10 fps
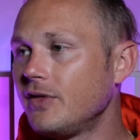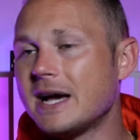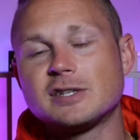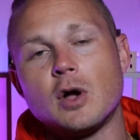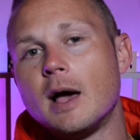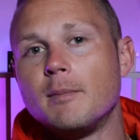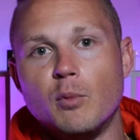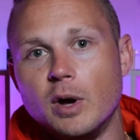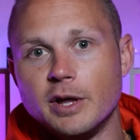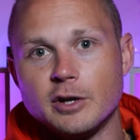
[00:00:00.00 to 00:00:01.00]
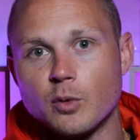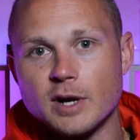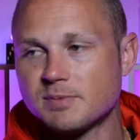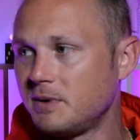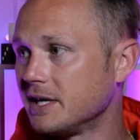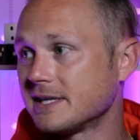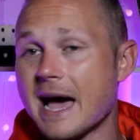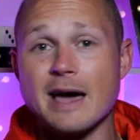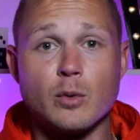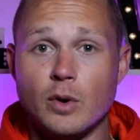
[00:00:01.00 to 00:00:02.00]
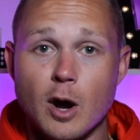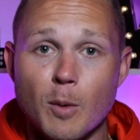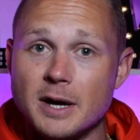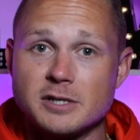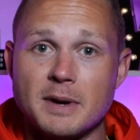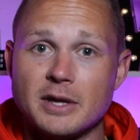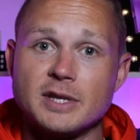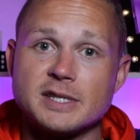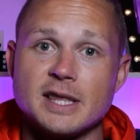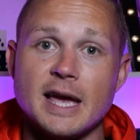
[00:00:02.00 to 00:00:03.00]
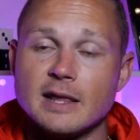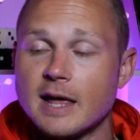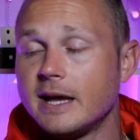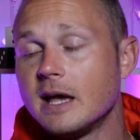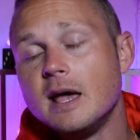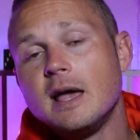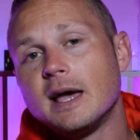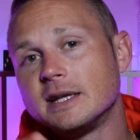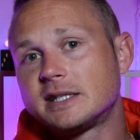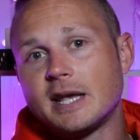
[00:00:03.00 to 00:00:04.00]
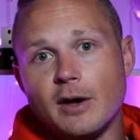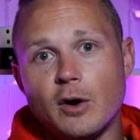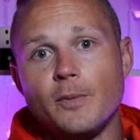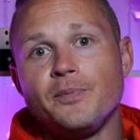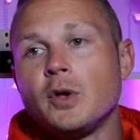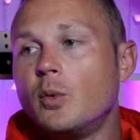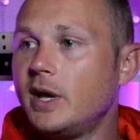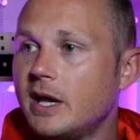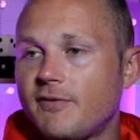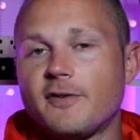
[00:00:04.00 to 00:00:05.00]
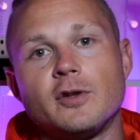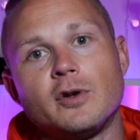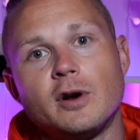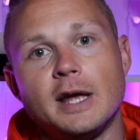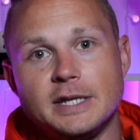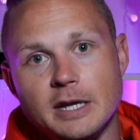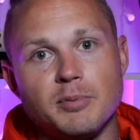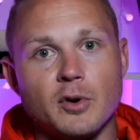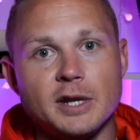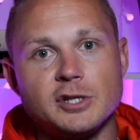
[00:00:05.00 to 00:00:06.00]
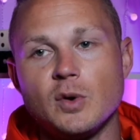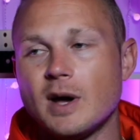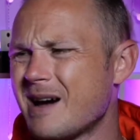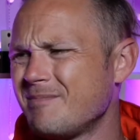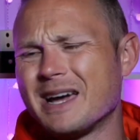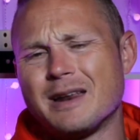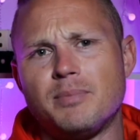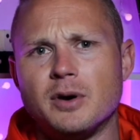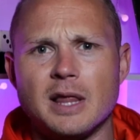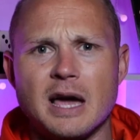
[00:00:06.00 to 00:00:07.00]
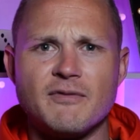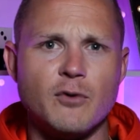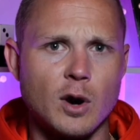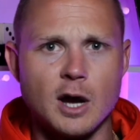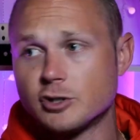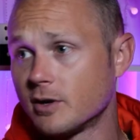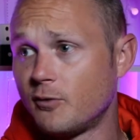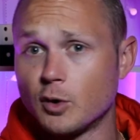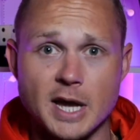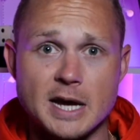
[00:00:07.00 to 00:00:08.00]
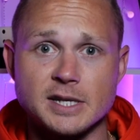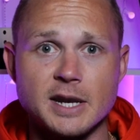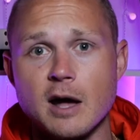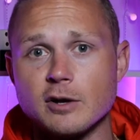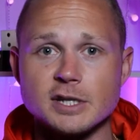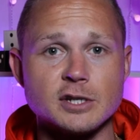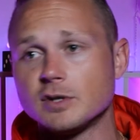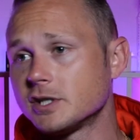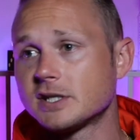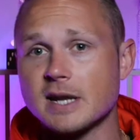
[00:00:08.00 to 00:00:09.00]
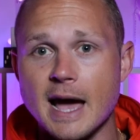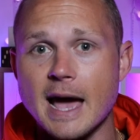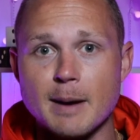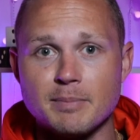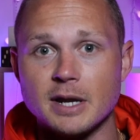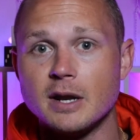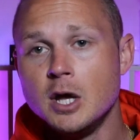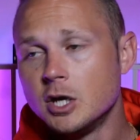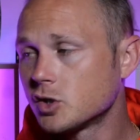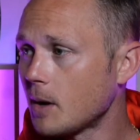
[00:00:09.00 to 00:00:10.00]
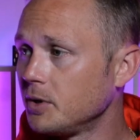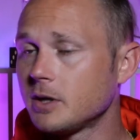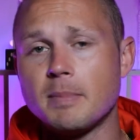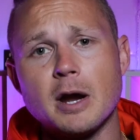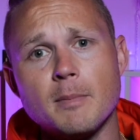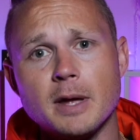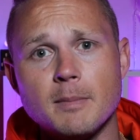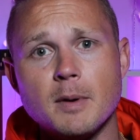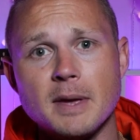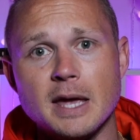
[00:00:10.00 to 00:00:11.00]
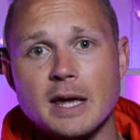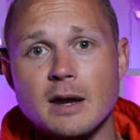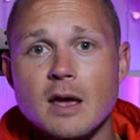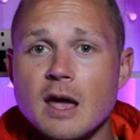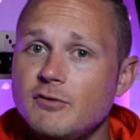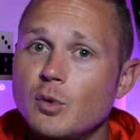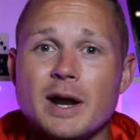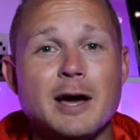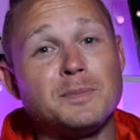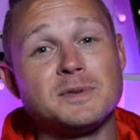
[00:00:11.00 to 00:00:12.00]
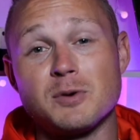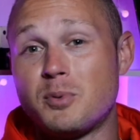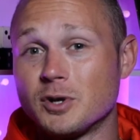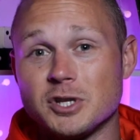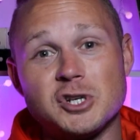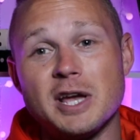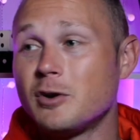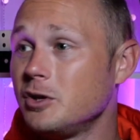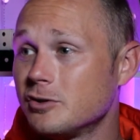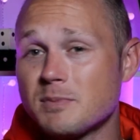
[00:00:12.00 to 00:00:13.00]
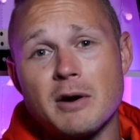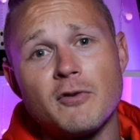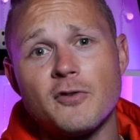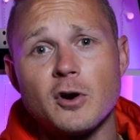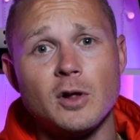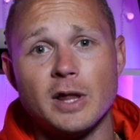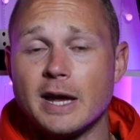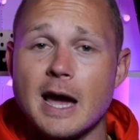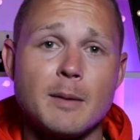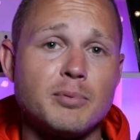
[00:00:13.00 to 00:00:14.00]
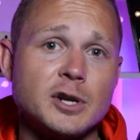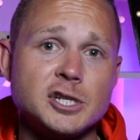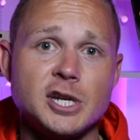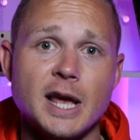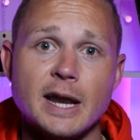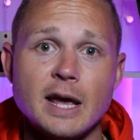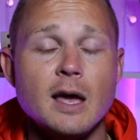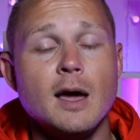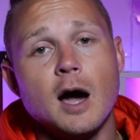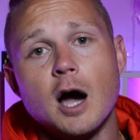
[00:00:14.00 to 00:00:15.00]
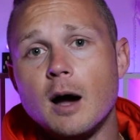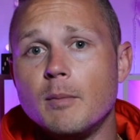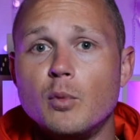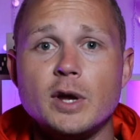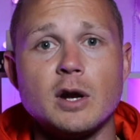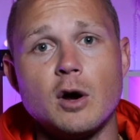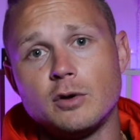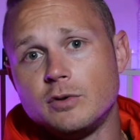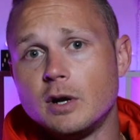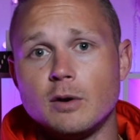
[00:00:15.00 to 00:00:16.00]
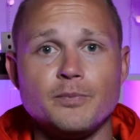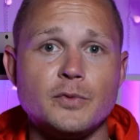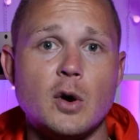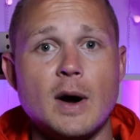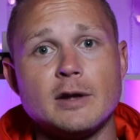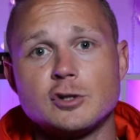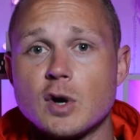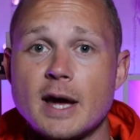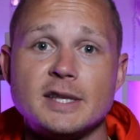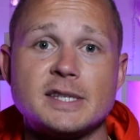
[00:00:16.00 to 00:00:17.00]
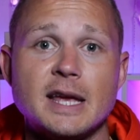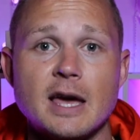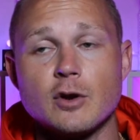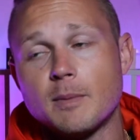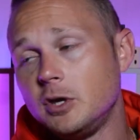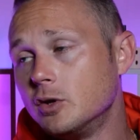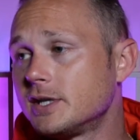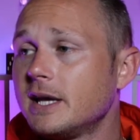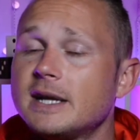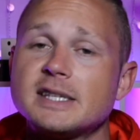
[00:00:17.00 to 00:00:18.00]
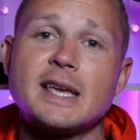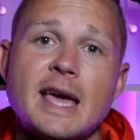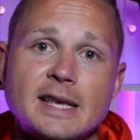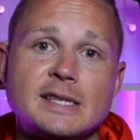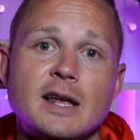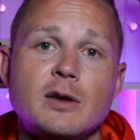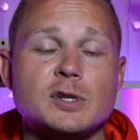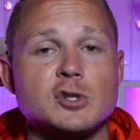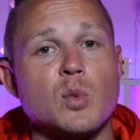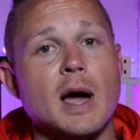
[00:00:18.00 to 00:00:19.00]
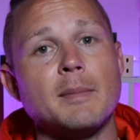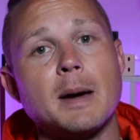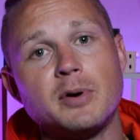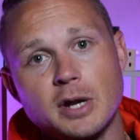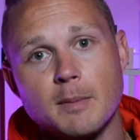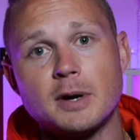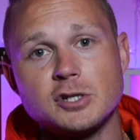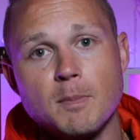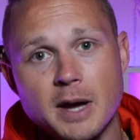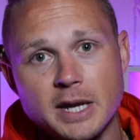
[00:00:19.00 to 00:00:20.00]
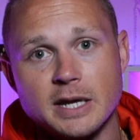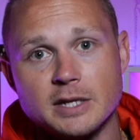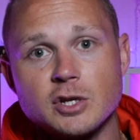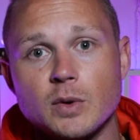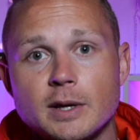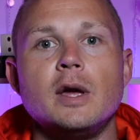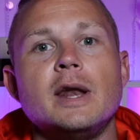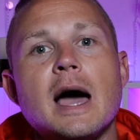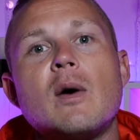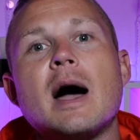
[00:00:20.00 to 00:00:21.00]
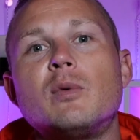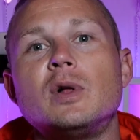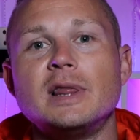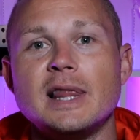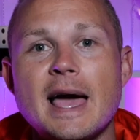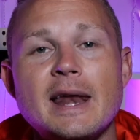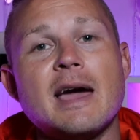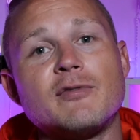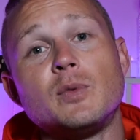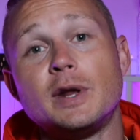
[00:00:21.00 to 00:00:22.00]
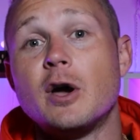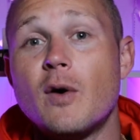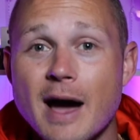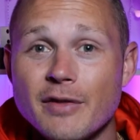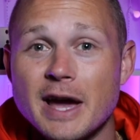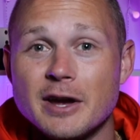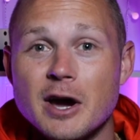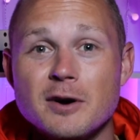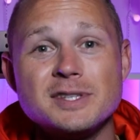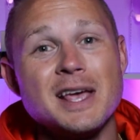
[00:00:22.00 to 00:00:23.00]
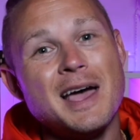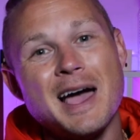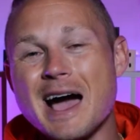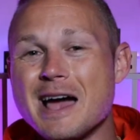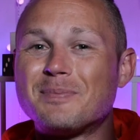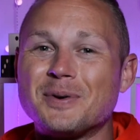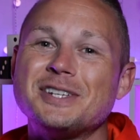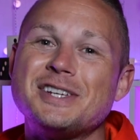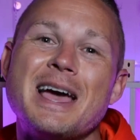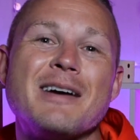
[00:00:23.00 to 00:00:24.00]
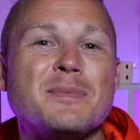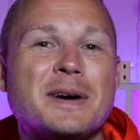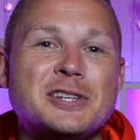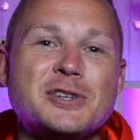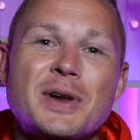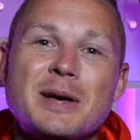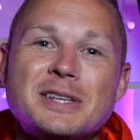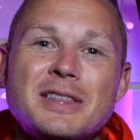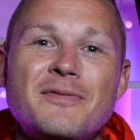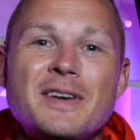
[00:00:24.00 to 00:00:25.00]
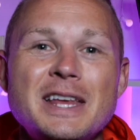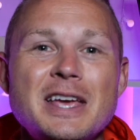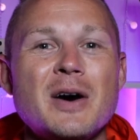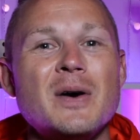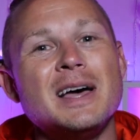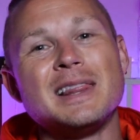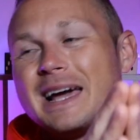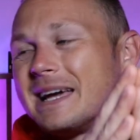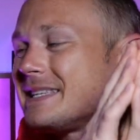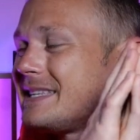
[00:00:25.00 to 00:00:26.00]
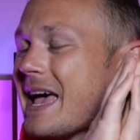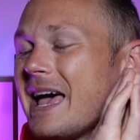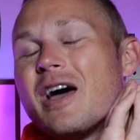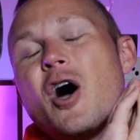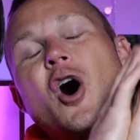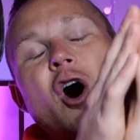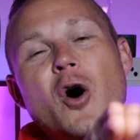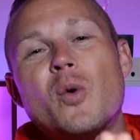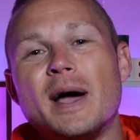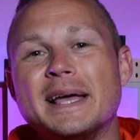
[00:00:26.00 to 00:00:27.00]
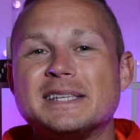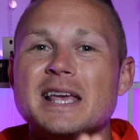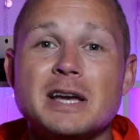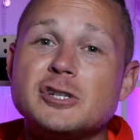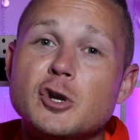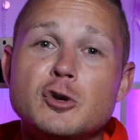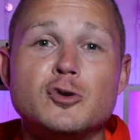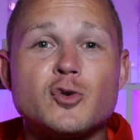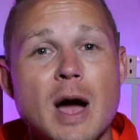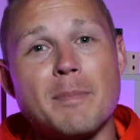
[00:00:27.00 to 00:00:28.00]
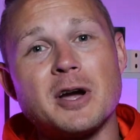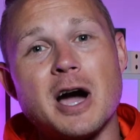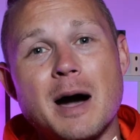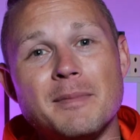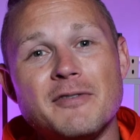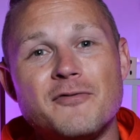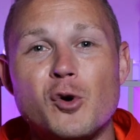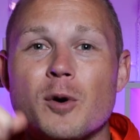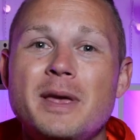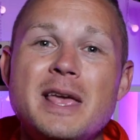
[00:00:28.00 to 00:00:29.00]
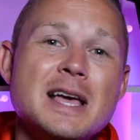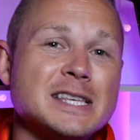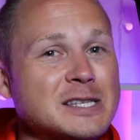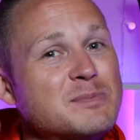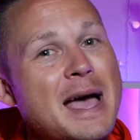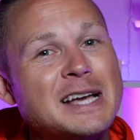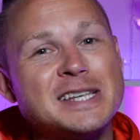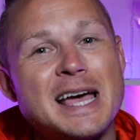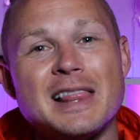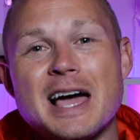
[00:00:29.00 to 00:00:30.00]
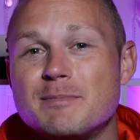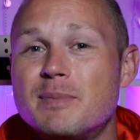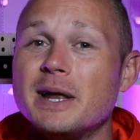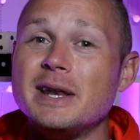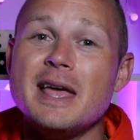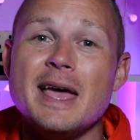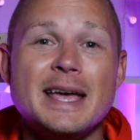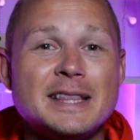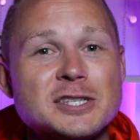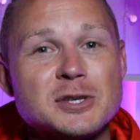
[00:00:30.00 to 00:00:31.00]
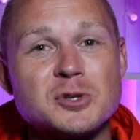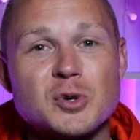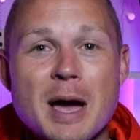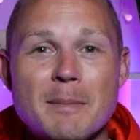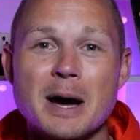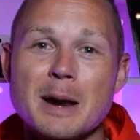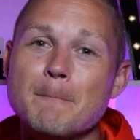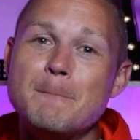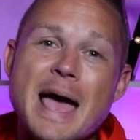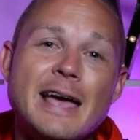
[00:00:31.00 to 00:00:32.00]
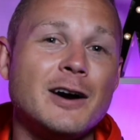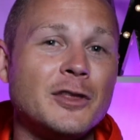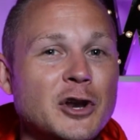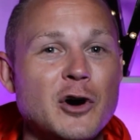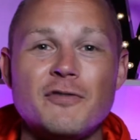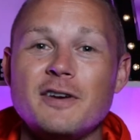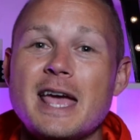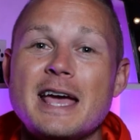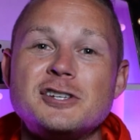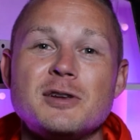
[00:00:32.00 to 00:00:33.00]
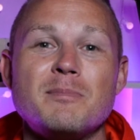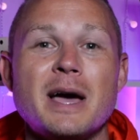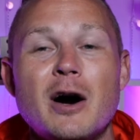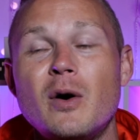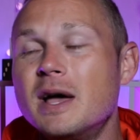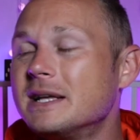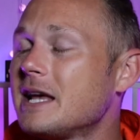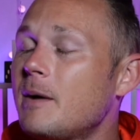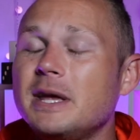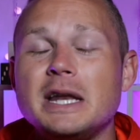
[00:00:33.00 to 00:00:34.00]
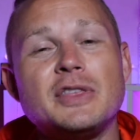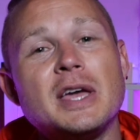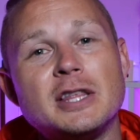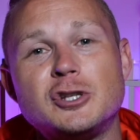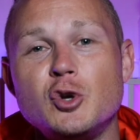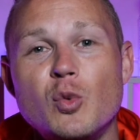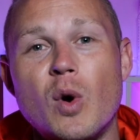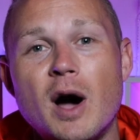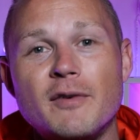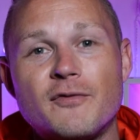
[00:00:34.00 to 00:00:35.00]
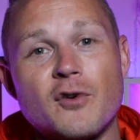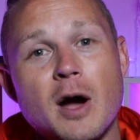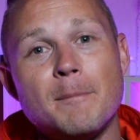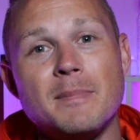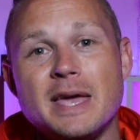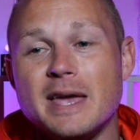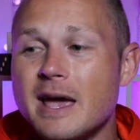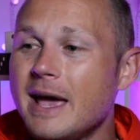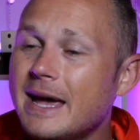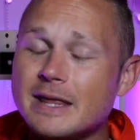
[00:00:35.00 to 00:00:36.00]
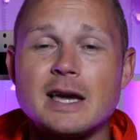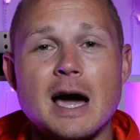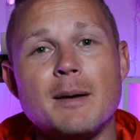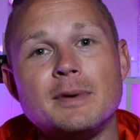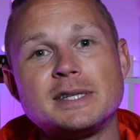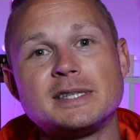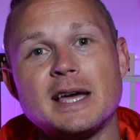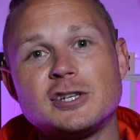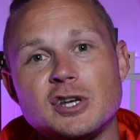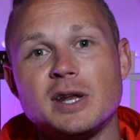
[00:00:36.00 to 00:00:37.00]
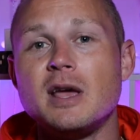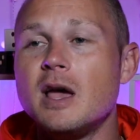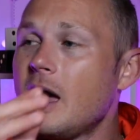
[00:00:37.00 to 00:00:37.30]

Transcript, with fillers: That's all I'm willing to risk because I don't know much about this thing. Like until we get further and deeper into it, I'm not going to put like 400, dollars $4,000 into it. It's just not happening. So I put the bare minimum in. If you want to help support the channel, use my referral link. I appreciate it. Um, we can all, you know, go out and try this together. I'm using it as a case study, which is why I'm not putting a bunch of money into it. Now I will let everyone know how that goes. I appreciate everybody showing up to the video. Like I said, always make sure you drop a comment for me, smash that like button, hit the subscribe button, bang on the notification bell. Tell me anything that you want from me in the comments section.